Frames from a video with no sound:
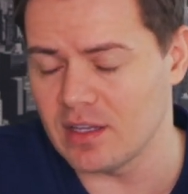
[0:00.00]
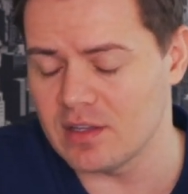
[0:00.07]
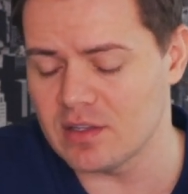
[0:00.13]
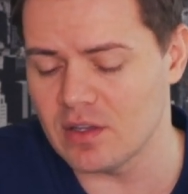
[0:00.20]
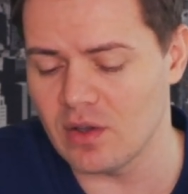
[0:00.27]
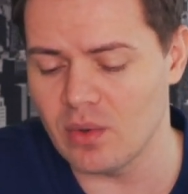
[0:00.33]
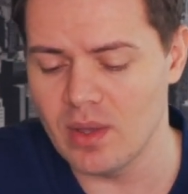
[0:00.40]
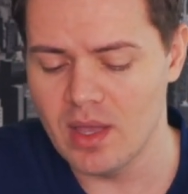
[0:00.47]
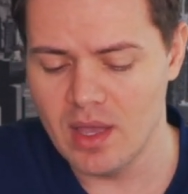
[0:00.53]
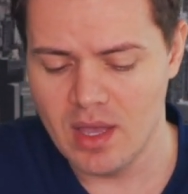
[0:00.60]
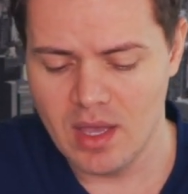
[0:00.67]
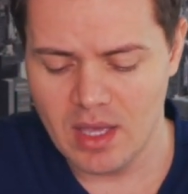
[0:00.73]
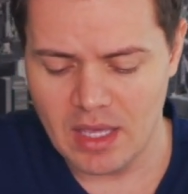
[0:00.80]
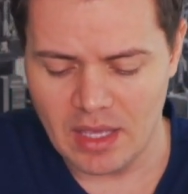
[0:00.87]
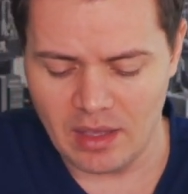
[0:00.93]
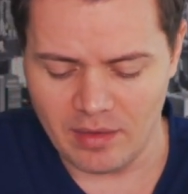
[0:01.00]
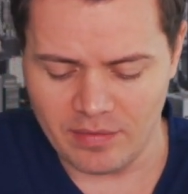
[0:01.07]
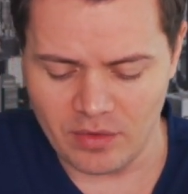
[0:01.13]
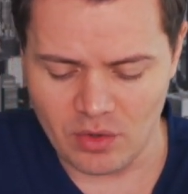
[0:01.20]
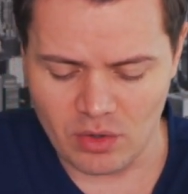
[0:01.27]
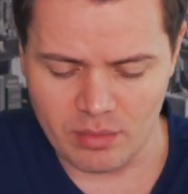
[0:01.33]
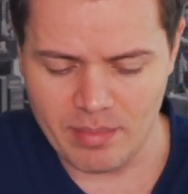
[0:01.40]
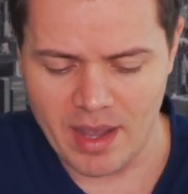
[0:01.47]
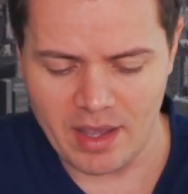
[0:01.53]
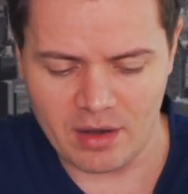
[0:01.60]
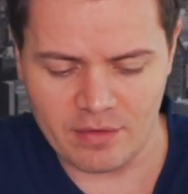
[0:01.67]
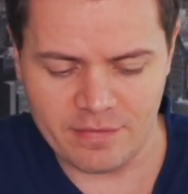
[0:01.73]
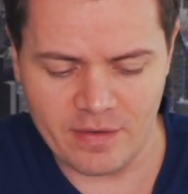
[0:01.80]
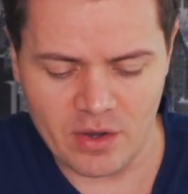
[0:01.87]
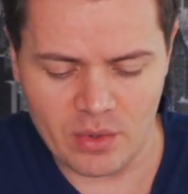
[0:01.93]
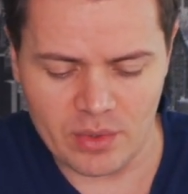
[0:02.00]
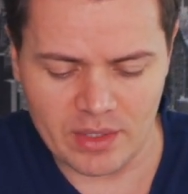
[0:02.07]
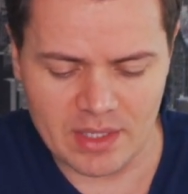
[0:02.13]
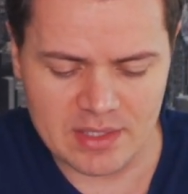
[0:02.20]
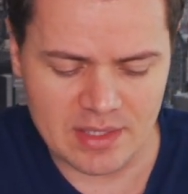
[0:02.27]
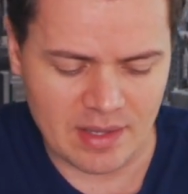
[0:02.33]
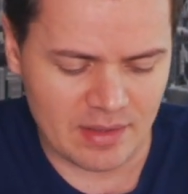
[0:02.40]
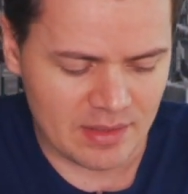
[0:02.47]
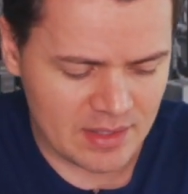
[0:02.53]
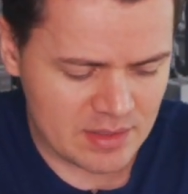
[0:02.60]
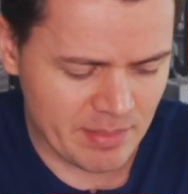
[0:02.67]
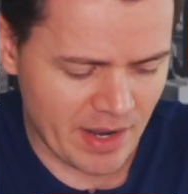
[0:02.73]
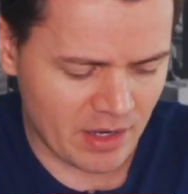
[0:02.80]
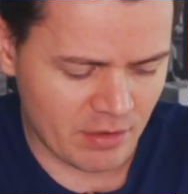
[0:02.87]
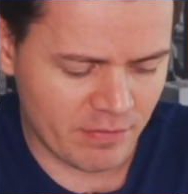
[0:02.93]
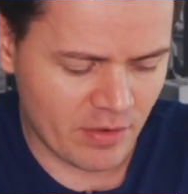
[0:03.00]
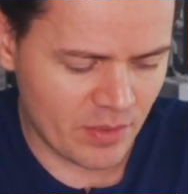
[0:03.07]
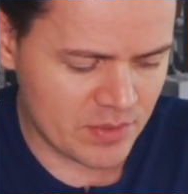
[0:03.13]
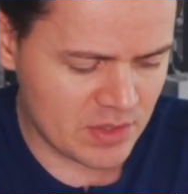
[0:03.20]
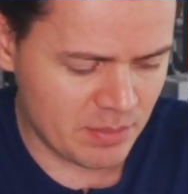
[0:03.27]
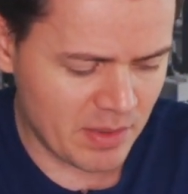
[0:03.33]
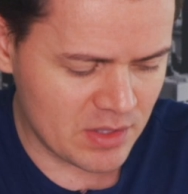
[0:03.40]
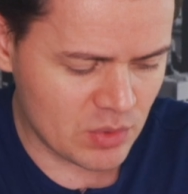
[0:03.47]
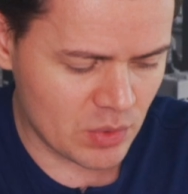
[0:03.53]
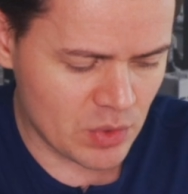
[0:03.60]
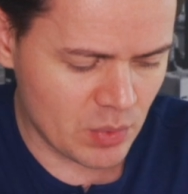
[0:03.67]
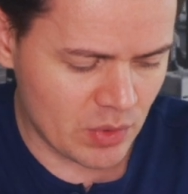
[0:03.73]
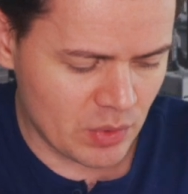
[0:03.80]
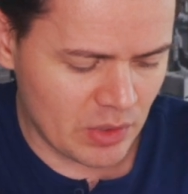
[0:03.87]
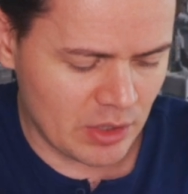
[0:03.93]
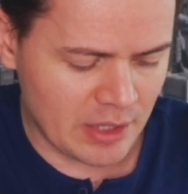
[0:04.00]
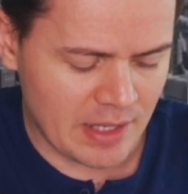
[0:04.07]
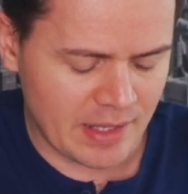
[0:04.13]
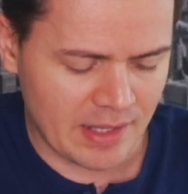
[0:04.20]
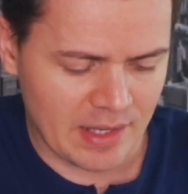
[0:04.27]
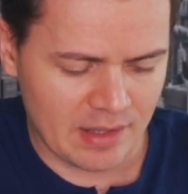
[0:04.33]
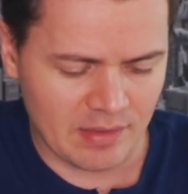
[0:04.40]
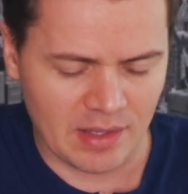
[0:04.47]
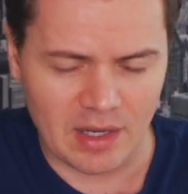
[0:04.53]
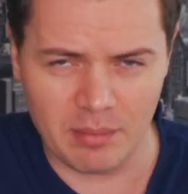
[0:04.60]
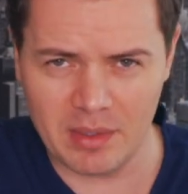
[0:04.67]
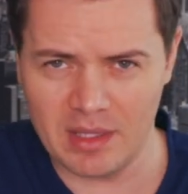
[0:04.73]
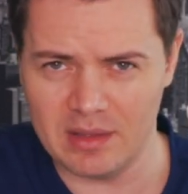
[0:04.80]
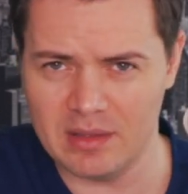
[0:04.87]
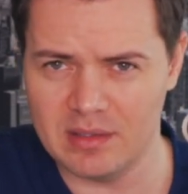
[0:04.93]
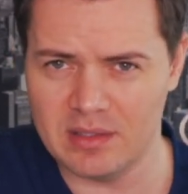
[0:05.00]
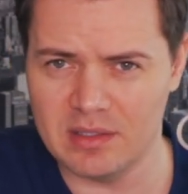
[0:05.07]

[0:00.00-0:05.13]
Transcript: So if your microphone, because these microphones, depends which one you're gonna get, they're gonna be